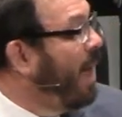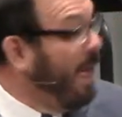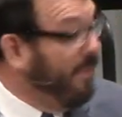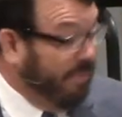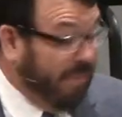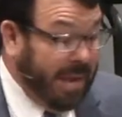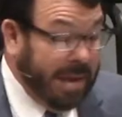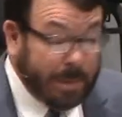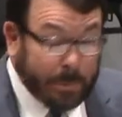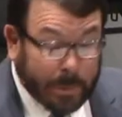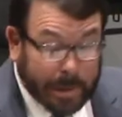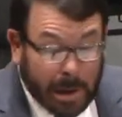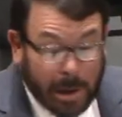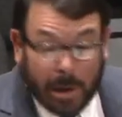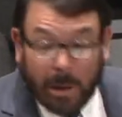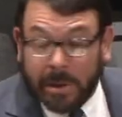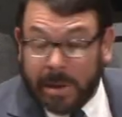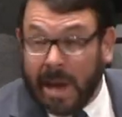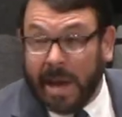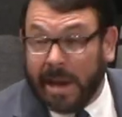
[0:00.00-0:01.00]
I think we
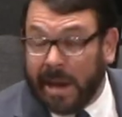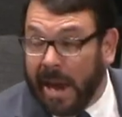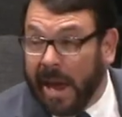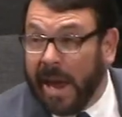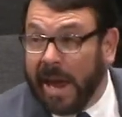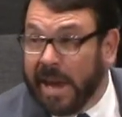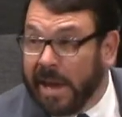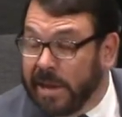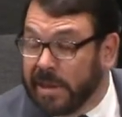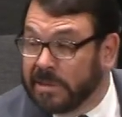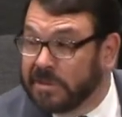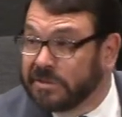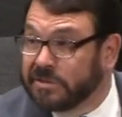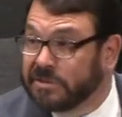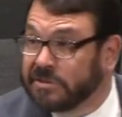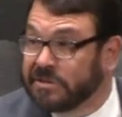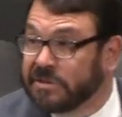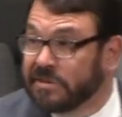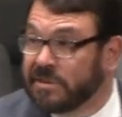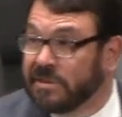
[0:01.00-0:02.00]
all got hands.